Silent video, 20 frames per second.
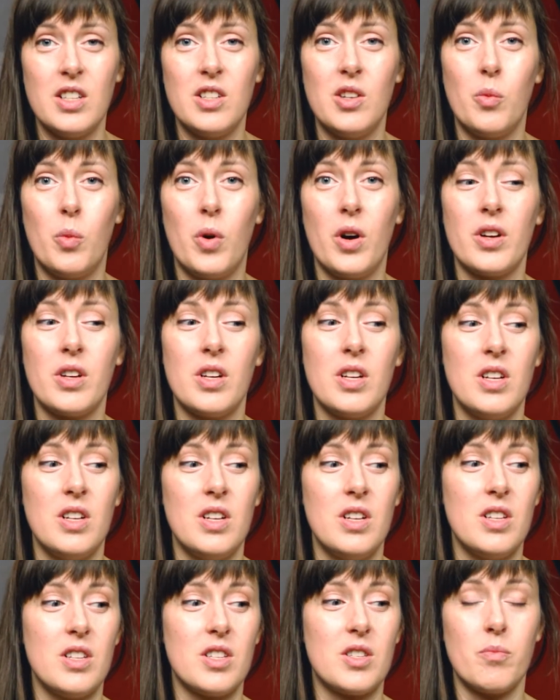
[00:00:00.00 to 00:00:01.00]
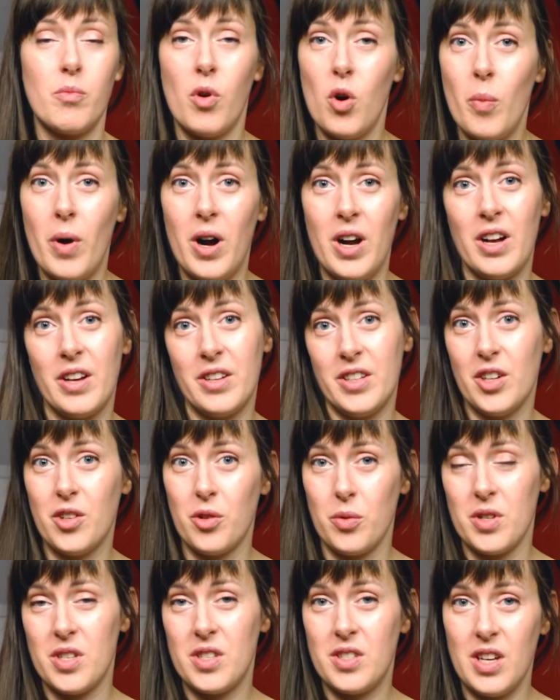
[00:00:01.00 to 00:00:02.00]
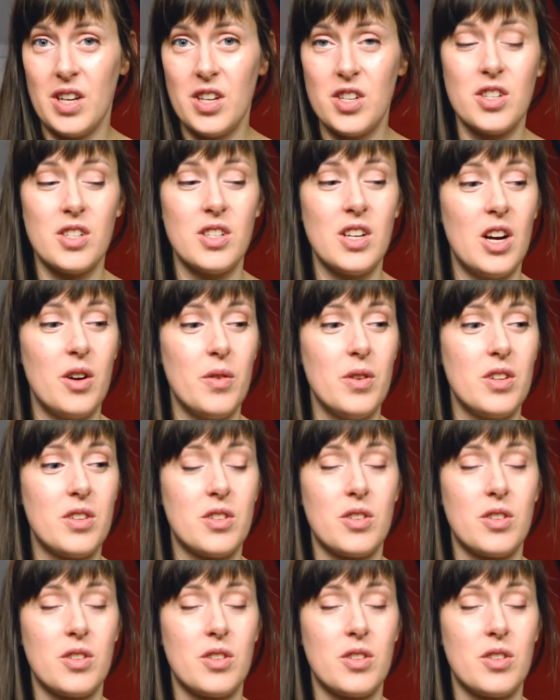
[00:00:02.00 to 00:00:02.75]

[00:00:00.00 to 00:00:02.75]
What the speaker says: The one is mobile and the other is stationary.